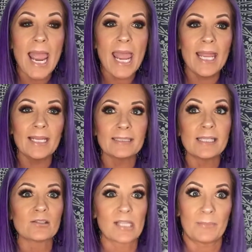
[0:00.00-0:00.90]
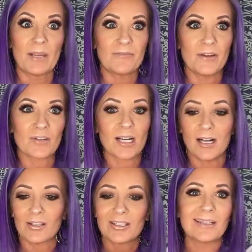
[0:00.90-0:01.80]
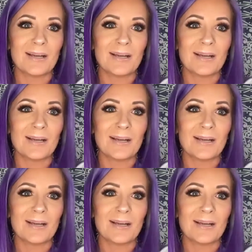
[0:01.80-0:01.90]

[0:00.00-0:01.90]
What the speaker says: and teal's like my favorite color,